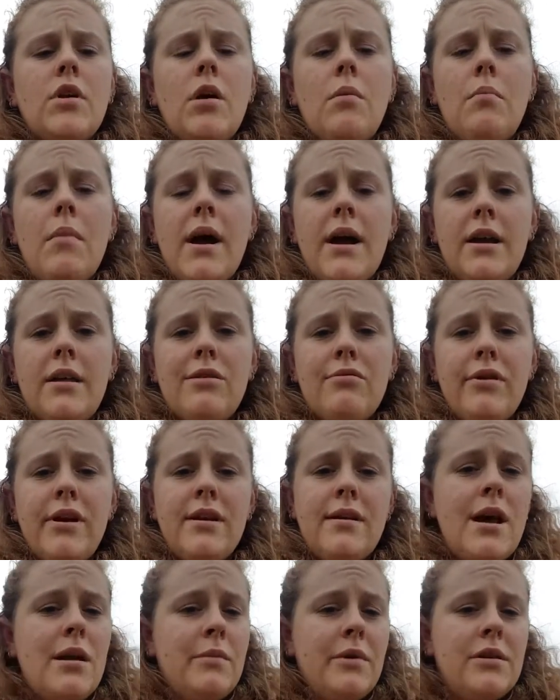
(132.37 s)
My 3
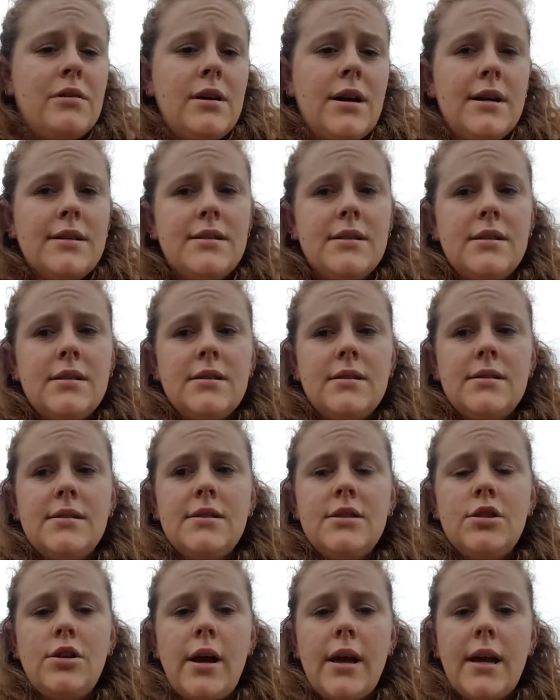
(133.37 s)
anatomy
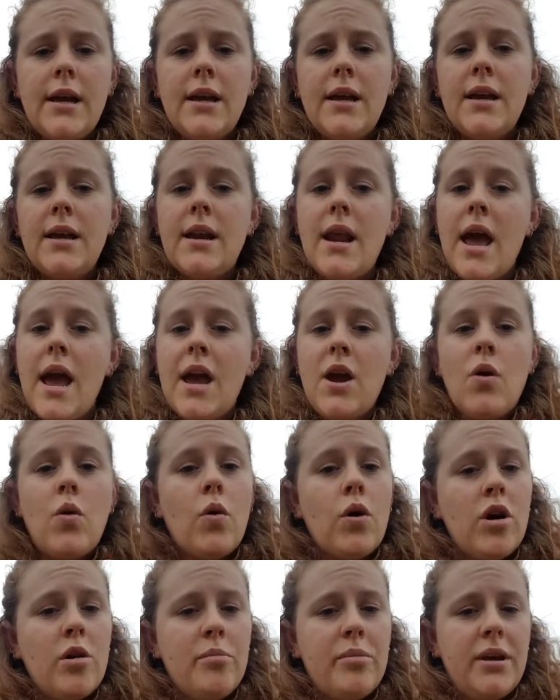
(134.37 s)
classes, I can get an A
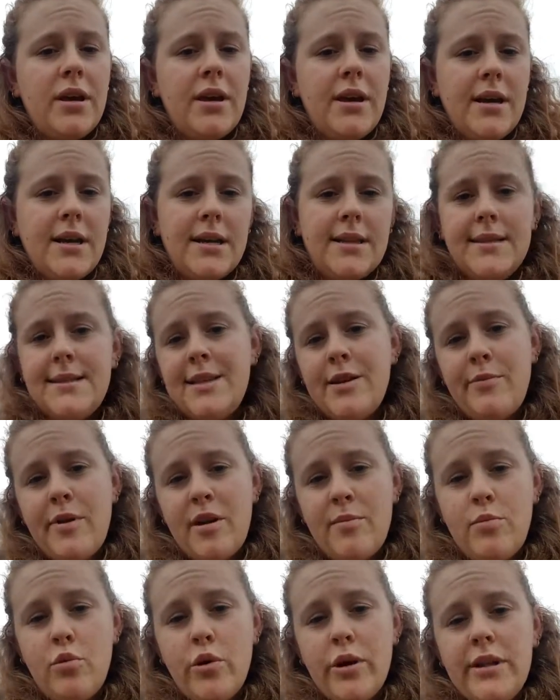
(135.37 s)
or a B and get the same
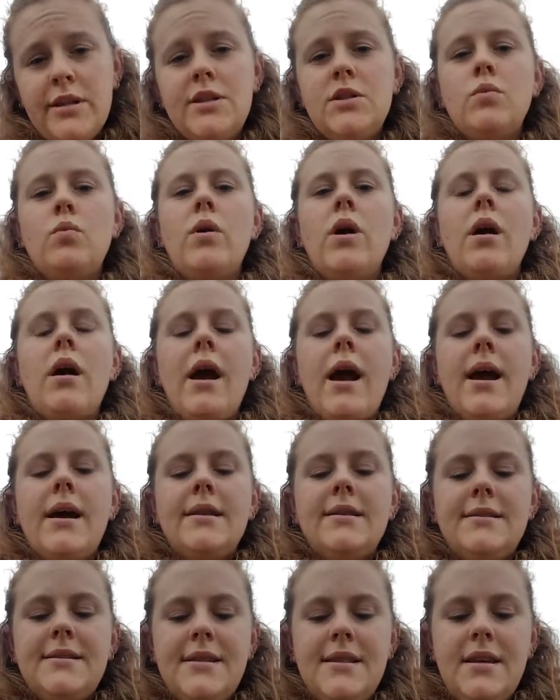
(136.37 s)
amount of points,
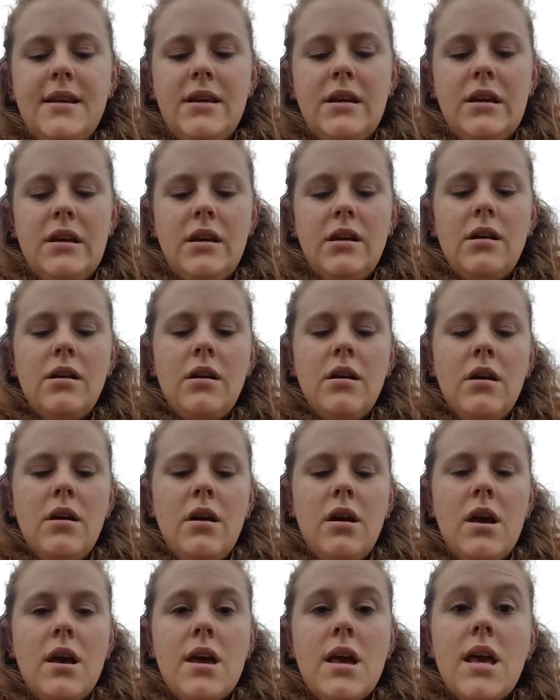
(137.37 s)
whereas the
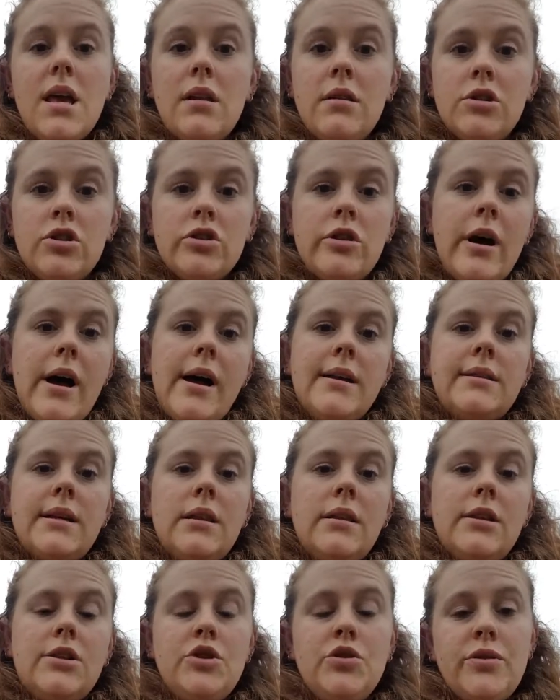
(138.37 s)
English class
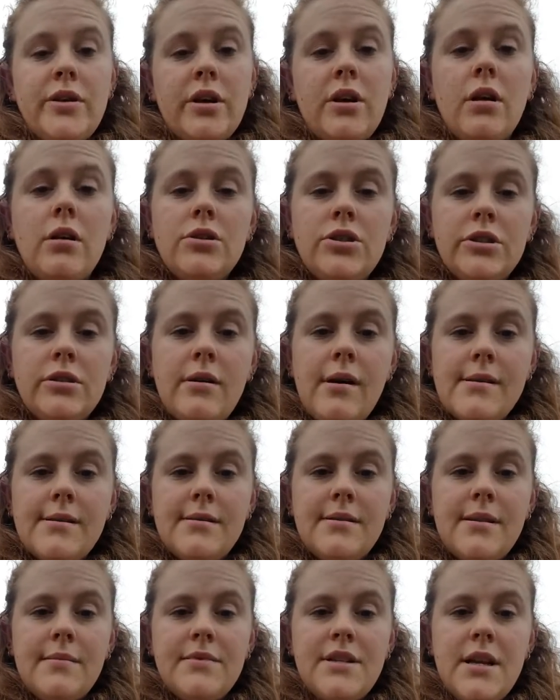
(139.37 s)
and the 2 psychology
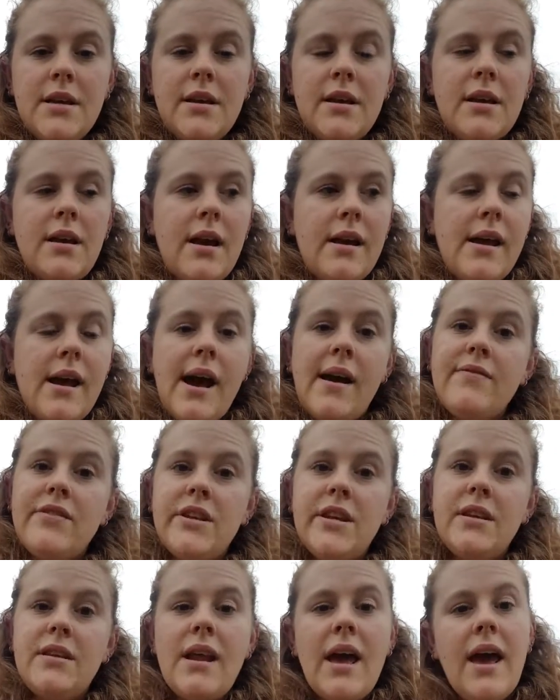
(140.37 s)
classes I'm taking, I have to
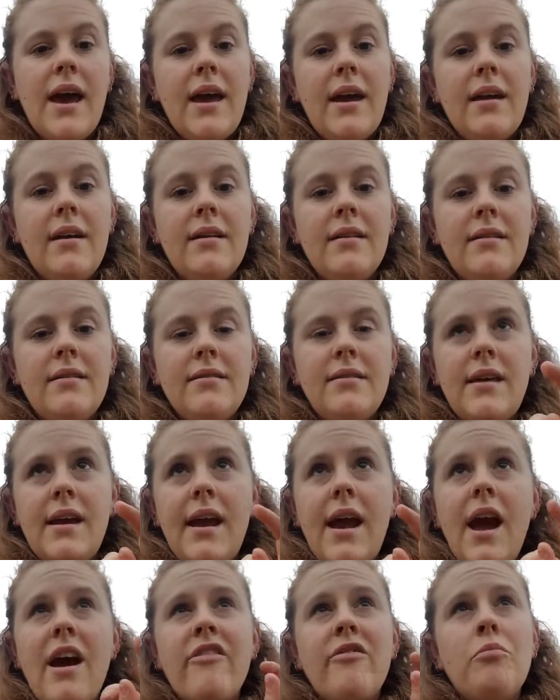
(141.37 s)
get an A. They
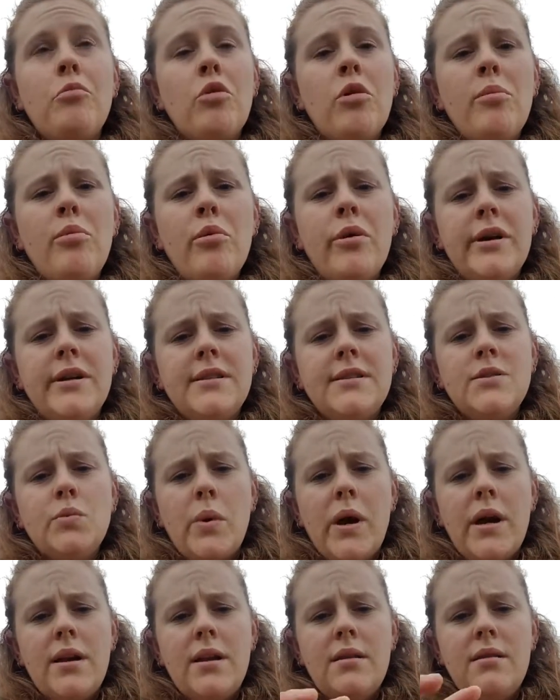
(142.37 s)
have more points
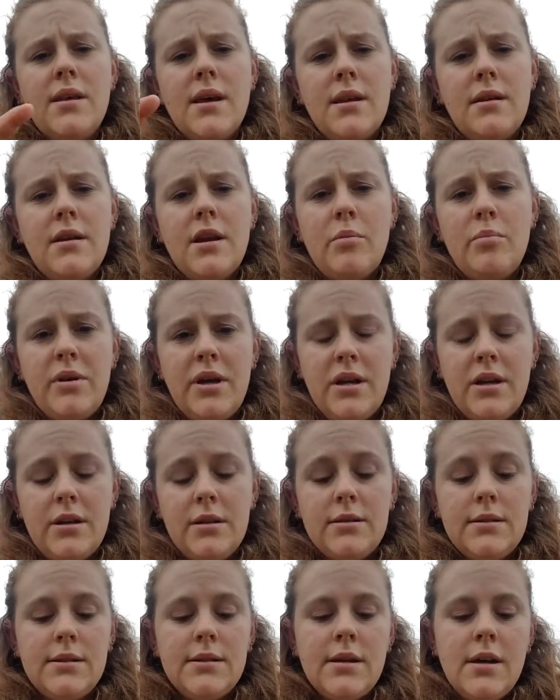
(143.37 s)
weighted than a B
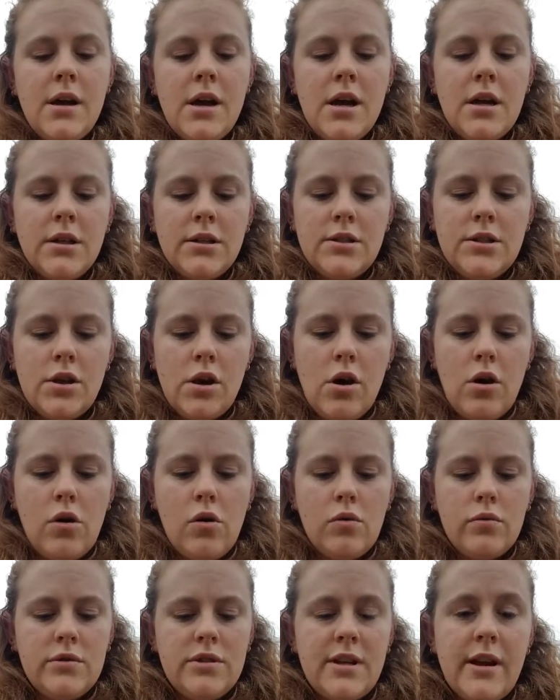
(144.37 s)
does.
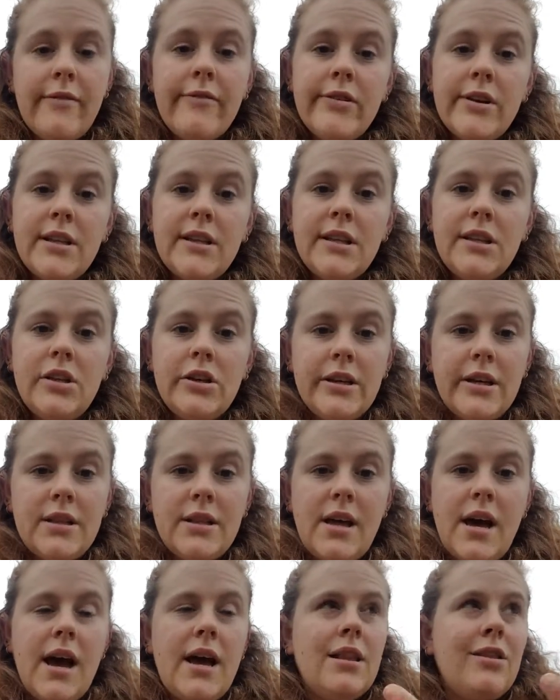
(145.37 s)
So definitely look at
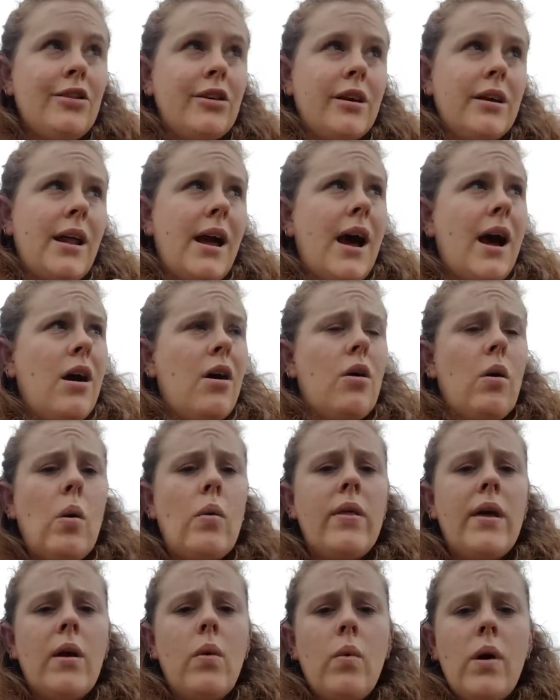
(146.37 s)
that. Look at how
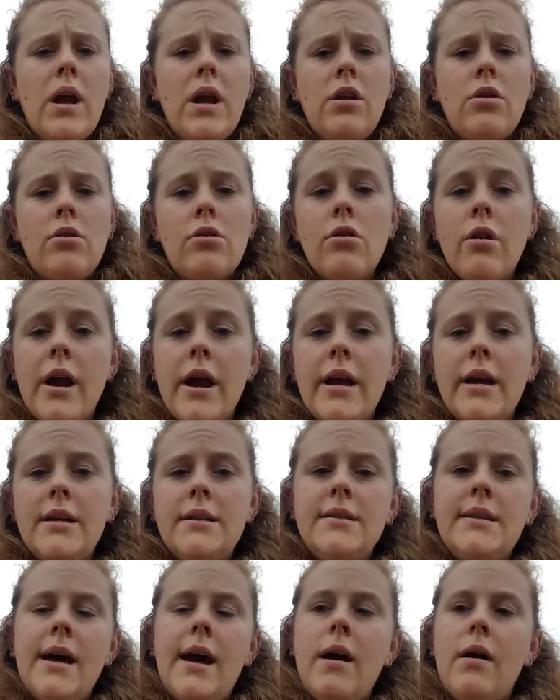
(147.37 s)
they weight your
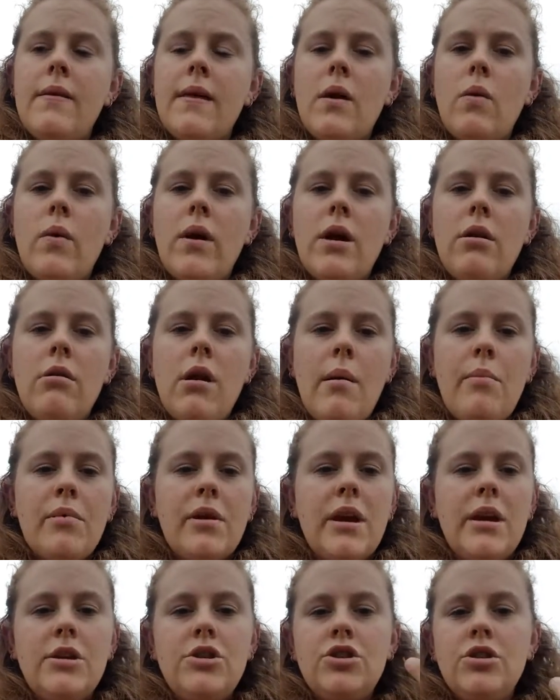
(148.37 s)
grades, how they weight your
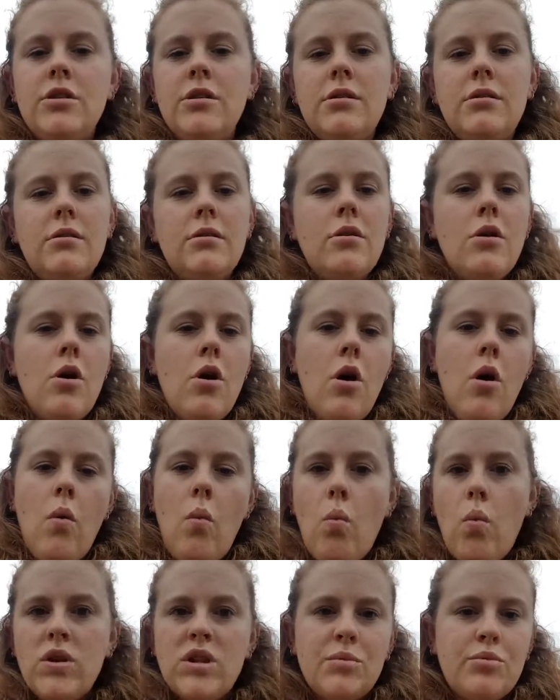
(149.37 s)
application,
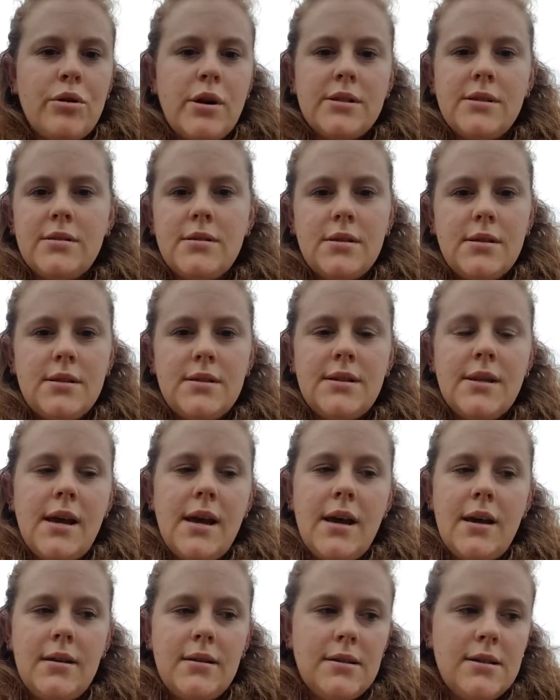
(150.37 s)
what the process is,
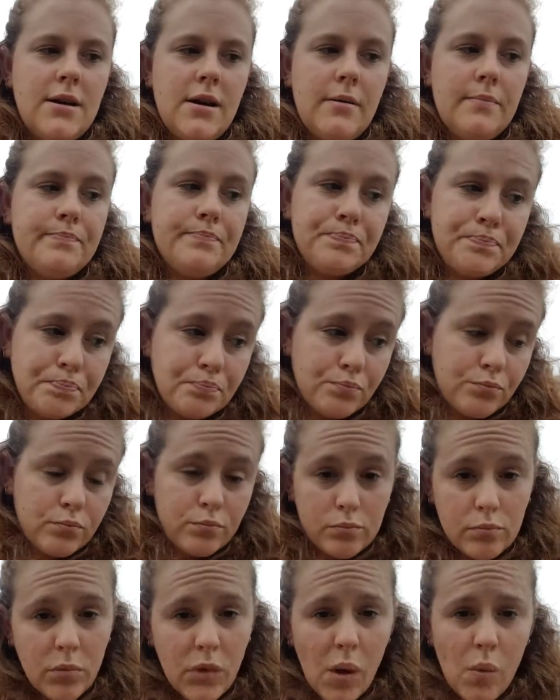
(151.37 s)
and
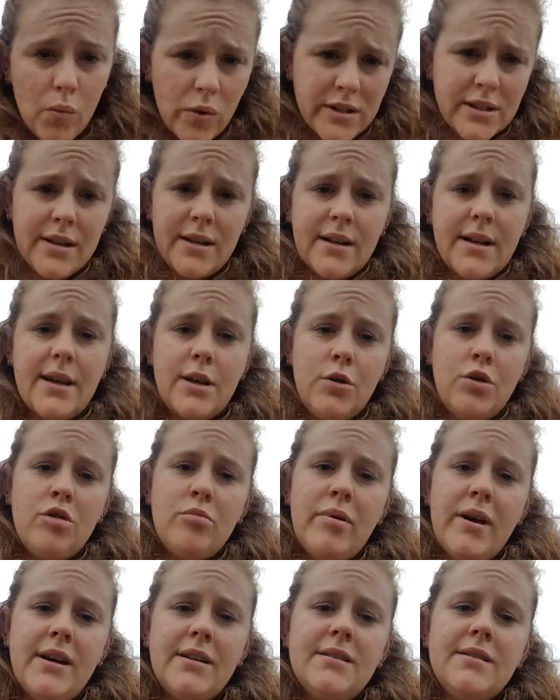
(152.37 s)
what's going to get you the
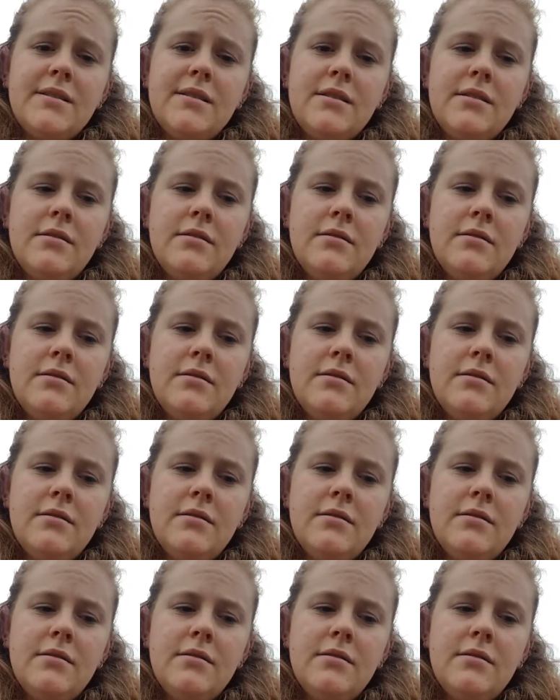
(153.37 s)
best